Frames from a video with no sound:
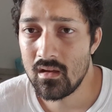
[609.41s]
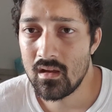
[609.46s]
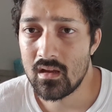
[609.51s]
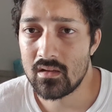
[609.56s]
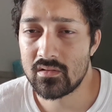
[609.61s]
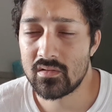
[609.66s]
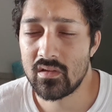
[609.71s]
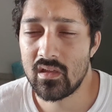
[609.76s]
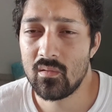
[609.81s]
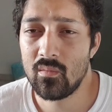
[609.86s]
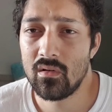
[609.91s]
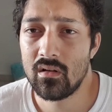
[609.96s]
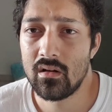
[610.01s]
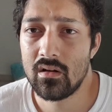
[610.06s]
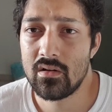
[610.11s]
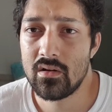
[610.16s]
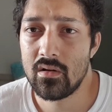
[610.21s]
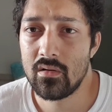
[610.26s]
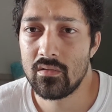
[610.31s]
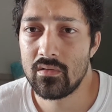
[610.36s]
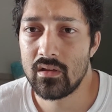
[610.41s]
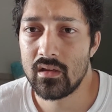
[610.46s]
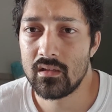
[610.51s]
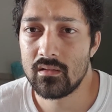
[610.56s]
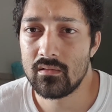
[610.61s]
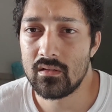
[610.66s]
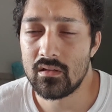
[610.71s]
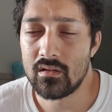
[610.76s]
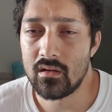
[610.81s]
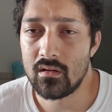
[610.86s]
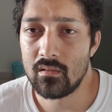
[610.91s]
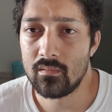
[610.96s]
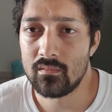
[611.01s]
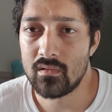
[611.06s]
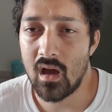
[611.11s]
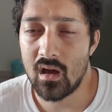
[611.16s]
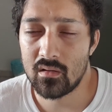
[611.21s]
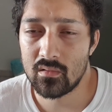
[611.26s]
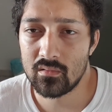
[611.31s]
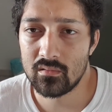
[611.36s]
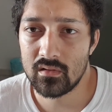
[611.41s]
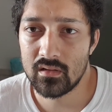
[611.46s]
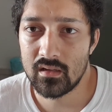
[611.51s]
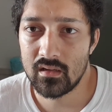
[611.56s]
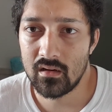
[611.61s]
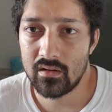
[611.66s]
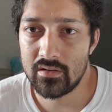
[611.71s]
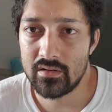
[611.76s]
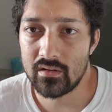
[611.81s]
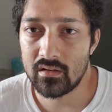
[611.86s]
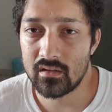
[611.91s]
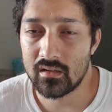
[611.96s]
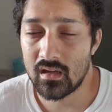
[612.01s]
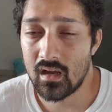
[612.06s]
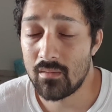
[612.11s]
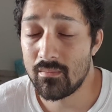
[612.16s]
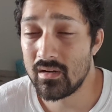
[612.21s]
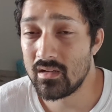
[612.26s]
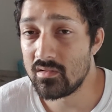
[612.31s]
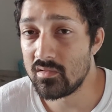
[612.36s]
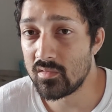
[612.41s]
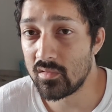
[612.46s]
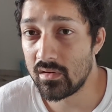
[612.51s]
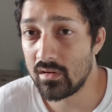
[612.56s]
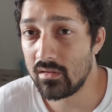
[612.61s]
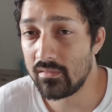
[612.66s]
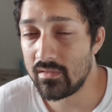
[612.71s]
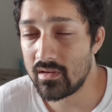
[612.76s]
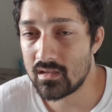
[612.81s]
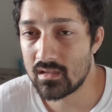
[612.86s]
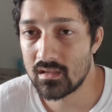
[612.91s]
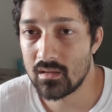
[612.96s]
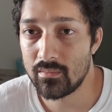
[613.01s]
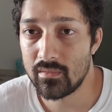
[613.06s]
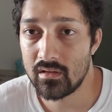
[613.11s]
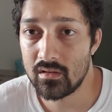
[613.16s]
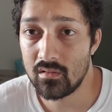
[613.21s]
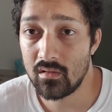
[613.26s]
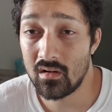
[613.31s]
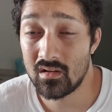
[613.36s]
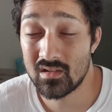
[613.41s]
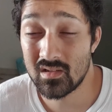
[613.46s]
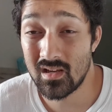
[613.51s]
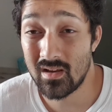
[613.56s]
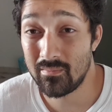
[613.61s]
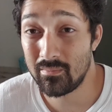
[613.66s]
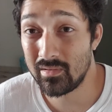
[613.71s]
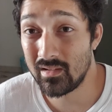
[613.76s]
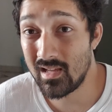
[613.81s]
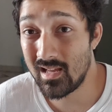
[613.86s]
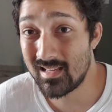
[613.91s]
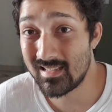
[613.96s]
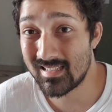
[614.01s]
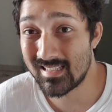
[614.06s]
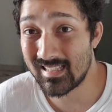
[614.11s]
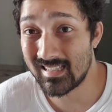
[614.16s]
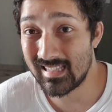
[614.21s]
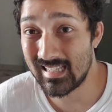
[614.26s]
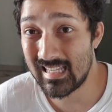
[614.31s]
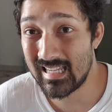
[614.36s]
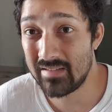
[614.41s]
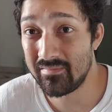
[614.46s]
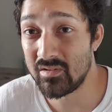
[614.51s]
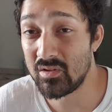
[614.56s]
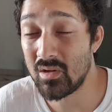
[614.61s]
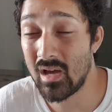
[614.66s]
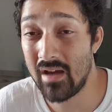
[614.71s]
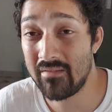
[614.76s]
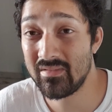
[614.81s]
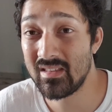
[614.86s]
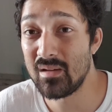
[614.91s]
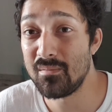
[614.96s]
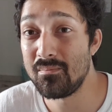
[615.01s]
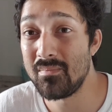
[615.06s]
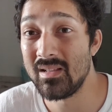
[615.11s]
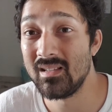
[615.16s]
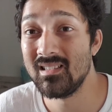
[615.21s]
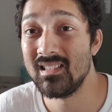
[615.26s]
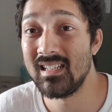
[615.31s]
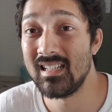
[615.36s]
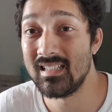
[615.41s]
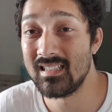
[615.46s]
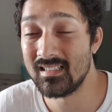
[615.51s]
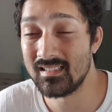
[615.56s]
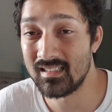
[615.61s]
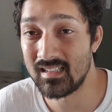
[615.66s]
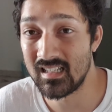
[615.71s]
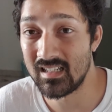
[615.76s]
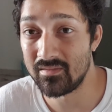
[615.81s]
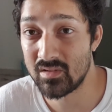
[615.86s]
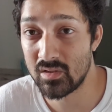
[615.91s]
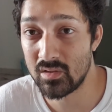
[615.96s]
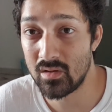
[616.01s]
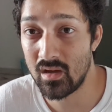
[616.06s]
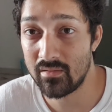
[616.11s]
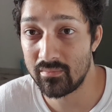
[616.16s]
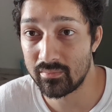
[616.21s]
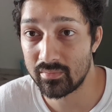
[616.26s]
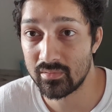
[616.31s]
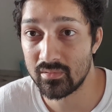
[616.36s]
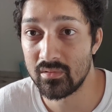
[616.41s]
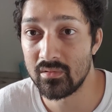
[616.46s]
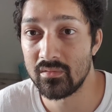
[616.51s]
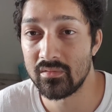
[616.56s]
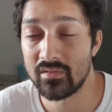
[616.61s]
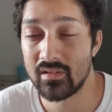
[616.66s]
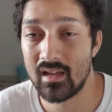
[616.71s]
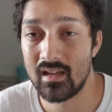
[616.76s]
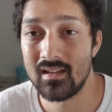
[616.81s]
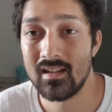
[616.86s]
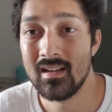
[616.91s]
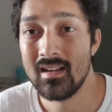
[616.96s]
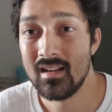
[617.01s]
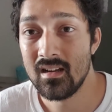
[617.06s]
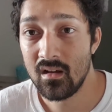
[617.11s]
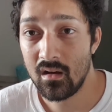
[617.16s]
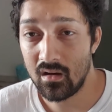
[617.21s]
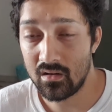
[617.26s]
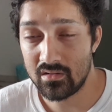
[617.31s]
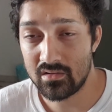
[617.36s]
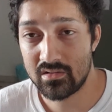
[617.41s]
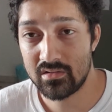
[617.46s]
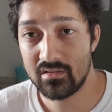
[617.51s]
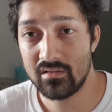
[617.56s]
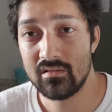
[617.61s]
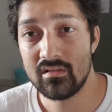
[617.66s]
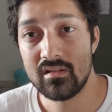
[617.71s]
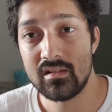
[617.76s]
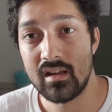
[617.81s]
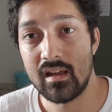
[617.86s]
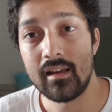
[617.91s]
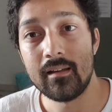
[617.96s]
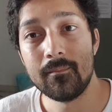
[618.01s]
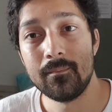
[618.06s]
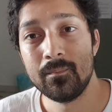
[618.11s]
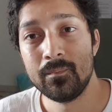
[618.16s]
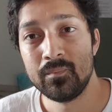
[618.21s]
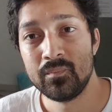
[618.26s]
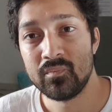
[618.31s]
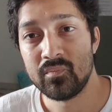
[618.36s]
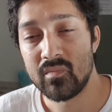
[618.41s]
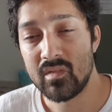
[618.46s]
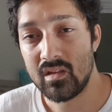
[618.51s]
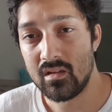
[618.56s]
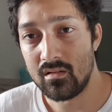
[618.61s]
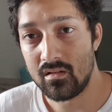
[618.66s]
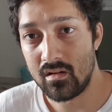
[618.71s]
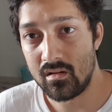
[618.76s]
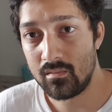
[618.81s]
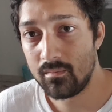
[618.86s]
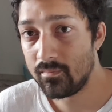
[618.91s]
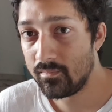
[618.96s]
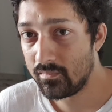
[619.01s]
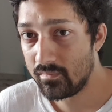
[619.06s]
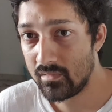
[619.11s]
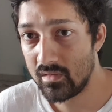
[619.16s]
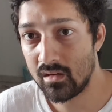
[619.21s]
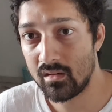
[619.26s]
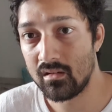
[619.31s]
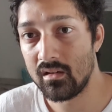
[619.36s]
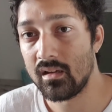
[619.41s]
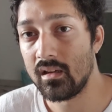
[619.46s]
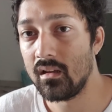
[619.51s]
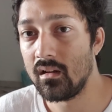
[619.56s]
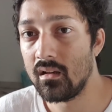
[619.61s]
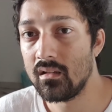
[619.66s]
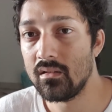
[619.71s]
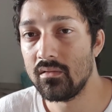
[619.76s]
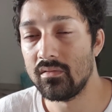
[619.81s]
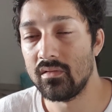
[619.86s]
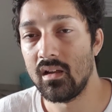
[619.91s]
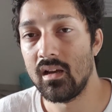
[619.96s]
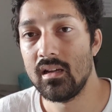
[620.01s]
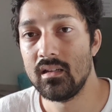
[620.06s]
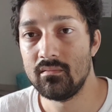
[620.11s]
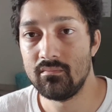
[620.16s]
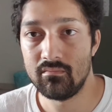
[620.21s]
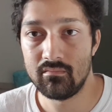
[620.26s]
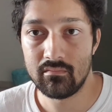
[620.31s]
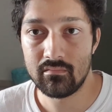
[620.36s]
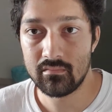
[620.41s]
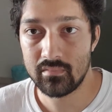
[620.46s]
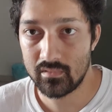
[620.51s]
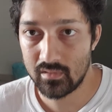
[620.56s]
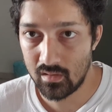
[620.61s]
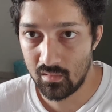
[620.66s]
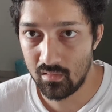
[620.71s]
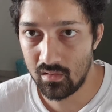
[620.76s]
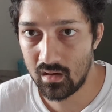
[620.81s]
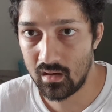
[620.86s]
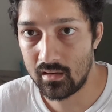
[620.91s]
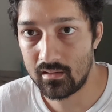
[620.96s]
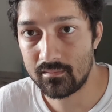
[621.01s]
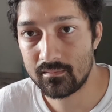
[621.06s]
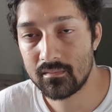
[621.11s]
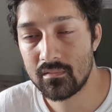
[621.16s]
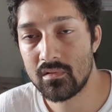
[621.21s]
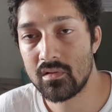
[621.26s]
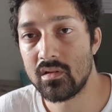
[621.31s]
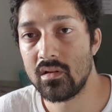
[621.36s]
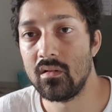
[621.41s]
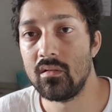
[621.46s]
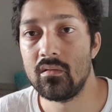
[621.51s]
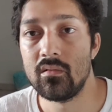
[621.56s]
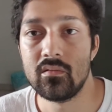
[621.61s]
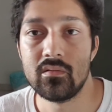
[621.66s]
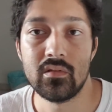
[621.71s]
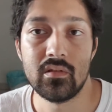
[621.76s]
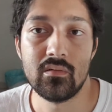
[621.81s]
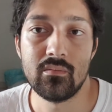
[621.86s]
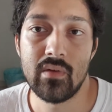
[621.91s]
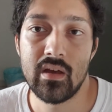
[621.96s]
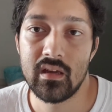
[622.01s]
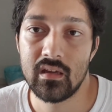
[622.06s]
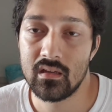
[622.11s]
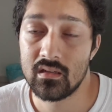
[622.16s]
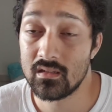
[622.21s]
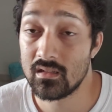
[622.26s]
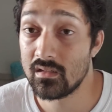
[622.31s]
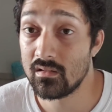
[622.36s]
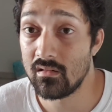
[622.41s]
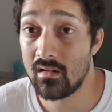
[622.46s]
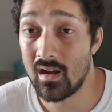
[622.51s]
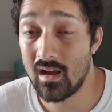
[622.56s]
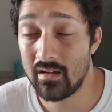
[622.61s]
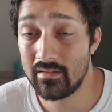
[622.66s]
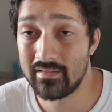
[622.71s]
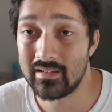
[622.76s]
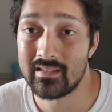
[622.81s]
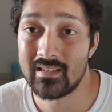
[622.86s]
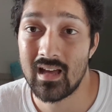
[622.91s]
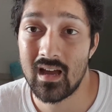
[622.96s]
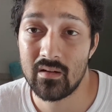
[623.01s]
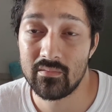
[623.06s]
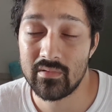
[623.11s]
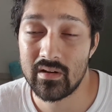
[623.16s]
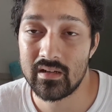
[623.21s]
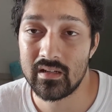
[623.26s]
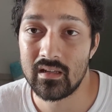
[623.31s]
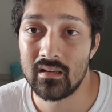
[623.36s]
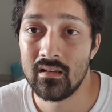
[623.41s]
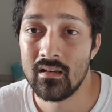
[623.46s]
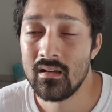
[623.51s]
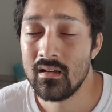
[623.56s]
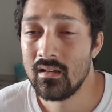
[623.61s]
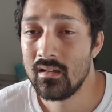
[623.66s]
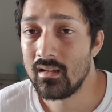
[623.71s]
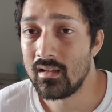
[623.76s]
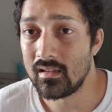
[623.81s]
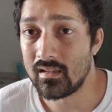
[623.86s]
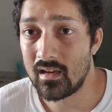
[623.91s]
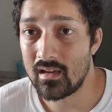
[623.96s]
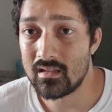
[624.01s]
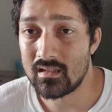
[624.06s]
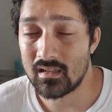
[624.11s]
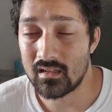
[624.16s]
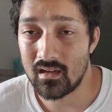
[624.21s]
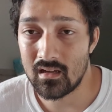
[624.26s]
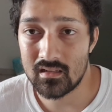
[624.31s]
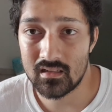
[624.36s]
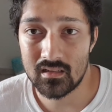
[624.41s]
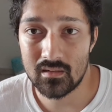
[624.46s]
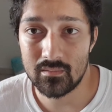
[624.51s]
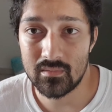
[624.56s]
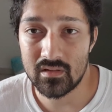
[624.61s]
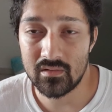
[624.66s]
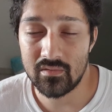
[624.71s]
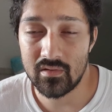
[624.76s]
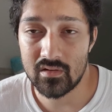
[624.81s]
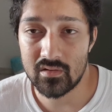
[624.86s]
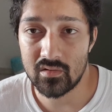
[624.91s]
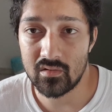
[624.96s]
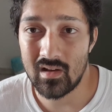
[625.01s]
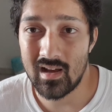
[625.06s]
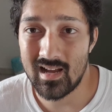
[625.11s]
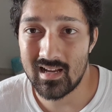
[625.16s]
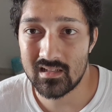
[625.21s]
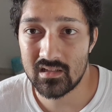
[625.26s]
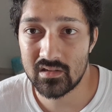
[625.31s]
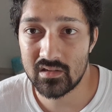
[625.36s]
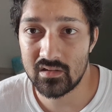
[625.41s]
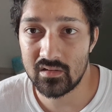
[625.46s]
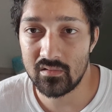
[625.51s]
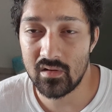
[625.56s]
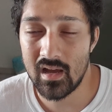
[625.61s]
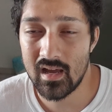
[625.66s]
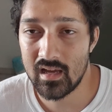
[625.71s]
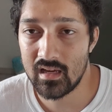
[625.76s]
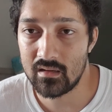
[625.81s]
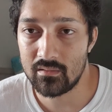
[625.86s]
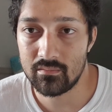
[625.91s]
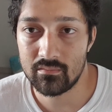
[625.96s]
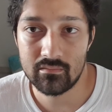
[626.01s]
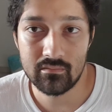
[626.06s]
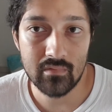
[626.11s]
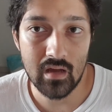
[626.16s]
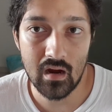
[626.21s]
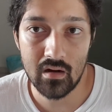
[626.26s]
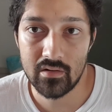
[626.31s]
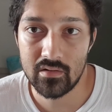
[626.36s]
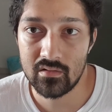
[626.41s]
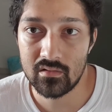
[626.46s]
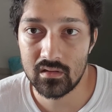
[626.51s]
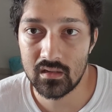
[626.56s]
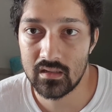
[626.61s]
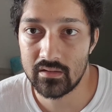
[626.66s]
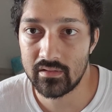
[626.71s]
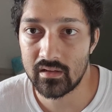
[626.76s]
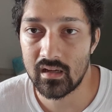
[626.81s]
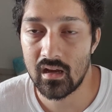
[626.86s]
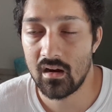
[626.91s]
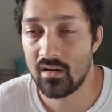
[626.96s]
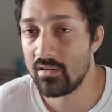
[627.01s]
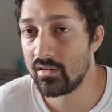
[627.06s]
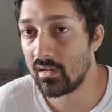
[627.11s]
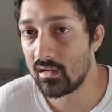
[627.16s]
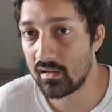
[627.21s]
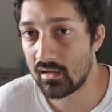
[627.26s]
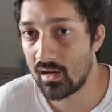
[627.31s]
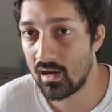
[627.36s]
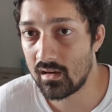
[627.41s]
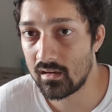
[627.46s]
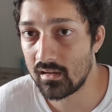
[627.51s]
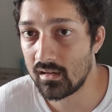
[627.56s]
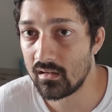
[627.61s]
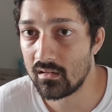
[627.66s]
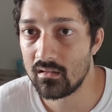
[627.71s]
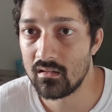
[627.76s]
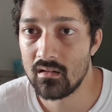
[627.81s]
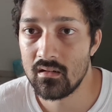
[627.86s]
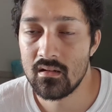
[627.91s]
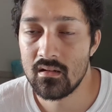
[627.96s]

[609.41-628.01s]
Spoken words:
And so they want to know that, not only are you going to come and enjoy your visit, but you also have plans to leave and you have the ability to leave. So you have proof that on a certain date, you're going to get on the flight and go on. So you may consider having that ready in case a customs official asks you, hey, how are you leaving? How are you getting out of here?